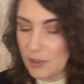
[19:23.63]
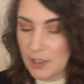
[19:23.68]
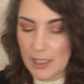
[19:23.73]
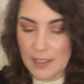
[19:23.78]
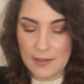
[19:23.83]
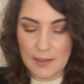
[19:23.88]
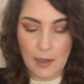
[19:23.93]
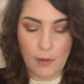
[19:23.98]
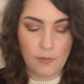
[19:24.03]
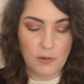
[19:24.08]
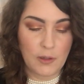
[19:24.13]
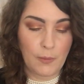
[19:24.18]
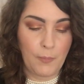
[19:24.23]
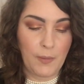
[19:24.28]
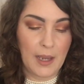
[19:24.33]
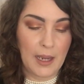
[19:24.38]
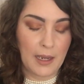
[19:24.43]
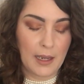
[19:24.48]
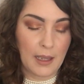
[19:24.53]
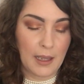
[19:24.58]
just going to
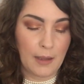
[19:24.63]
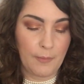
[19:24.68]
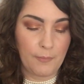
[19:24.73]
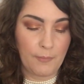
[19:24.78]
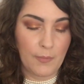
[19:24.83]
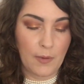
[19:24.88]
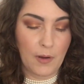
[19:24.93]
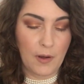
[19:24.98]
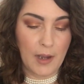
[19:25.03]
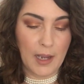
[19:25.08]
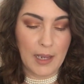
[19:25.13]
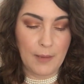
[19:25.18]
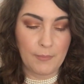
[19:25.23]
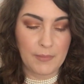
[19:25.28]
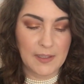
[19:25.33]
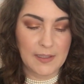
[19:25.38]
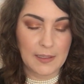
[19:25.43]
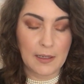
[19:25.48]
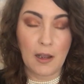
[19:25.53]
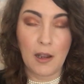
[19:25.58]
pick up my
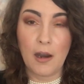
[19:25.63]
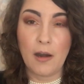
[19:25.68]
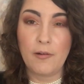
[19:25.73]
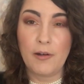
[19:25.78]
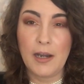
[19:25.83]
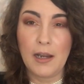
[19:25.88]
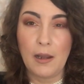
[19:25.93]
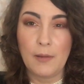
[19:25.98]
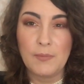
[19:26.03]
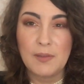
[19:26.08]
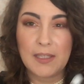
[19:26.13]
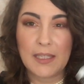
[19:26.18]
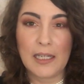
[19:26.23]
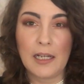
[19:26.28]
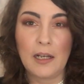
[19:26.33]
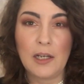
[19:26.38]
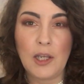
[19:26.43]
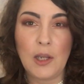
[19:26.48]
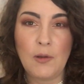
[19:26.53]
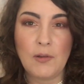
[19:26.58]
mascara. I'm
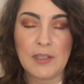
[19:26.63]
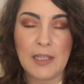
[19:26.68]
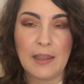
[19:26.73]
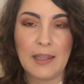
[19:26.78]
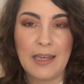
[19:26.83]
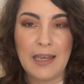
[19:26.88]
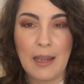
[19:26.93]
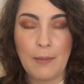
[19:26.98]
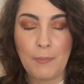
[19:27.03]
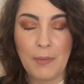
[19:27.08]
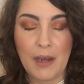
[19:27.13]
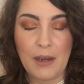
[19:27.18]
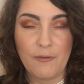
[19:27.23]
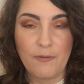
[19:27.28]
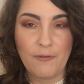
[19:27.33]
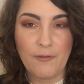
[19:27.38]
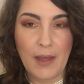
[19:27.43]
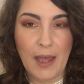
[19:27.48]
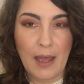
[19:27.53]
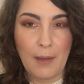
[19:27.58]
still using the Nip and
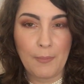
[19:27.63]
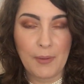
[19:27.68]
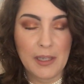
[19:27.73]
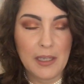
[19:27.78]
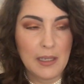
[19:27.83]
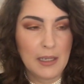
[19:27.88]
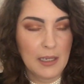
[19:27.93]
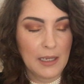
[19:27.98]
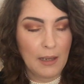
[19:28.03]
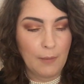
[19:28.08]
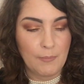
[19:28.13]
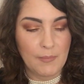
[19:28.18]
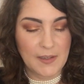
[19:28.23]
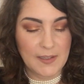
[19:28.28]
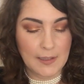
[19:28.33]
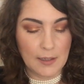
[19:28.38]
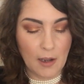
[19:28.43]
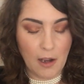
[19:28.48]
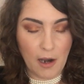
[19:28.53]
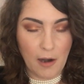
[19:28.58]
Fab
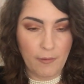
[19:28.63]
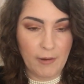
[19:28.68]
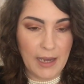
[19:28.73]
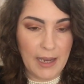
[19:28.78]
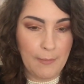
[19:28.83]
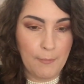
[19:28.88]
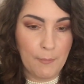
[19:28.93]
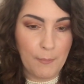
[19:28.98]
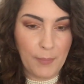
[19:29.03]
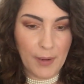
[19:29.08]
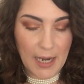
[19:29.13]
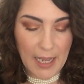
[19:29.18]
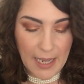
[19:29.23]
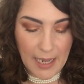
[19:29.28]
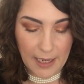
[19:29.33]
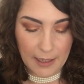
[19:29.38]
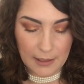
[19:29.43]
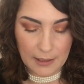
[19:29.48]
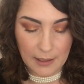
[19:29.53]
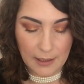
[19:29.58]
mascara in
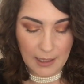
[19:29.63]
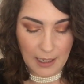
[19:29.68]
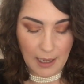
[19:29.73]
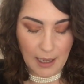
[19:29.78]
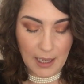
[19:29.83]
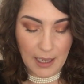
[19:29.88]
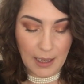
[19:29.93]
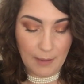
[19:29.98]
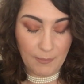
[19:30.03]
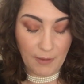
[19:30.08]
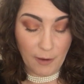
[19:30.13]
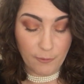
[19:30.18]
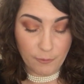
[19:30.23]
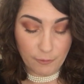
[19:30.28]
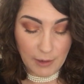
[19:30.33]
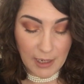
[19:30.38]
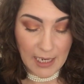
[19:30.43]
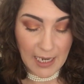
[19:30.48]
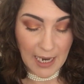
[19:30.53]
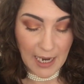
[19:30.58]
black. I've
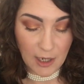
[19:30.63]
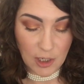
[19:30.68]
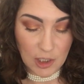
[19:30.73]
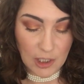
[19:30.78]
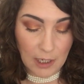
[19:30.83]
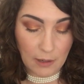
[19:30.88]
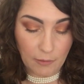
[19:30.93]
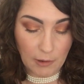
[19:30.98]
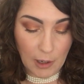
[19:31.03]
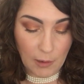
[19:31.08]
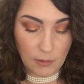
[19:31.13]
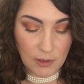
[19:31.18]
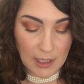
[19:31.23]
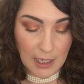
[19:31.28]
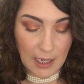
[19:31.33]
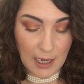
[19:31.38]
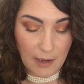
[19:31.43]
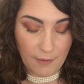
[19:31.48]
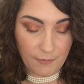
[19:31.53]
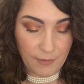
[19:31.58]
really actually grown to
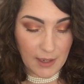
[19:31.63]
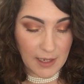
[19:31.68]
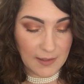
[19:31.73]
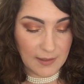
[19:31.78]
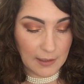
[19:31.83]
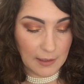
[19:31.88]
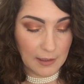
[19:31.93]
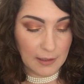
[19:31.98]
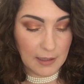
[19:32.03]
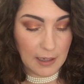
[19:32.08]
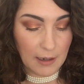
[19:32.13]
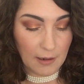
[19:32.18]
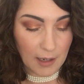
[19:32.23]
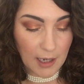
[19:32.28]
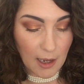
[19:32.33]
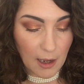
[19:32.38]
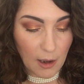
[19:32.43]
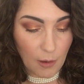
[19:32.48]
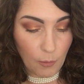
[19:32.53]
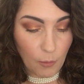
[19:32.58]
love this, and I
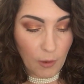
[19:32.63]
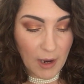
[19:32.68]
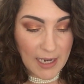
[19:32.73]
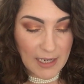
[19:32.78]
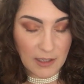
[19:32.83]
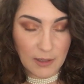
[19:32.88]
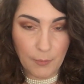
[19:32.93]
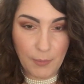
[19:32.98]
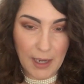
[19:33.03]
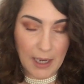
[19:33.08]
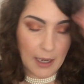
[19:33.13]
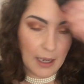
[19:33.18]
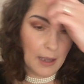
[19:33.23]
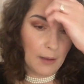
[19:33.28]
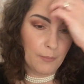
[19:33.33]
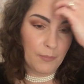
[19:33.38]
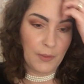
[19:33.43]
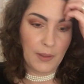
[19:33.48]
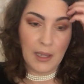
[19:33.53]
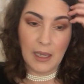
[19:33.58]
can't wait to pick
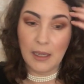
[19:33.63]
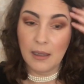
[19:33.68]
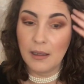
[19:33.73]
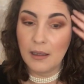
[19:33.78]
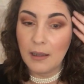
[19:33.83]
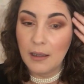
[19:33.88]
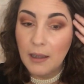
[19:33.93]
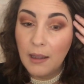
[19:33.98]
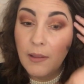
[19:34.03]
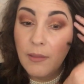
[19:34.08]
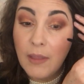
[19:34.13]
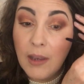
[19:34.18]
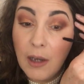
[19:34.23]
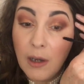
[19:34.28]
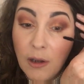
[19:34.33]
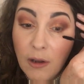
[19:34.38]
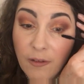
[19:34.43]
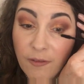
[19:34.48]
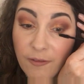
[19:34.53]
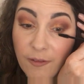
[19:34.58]
up the
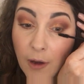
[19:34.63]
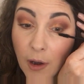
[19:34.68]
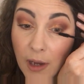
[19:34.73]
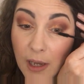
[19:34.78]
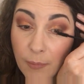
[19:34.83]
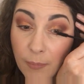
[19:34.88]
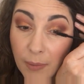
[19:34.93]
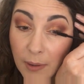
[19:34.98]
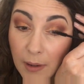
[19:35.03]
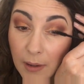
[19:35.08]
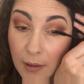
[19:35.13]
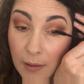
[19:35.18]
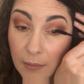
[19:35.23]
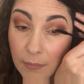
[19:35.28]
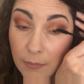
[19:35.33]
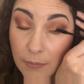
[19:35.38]
new Viper.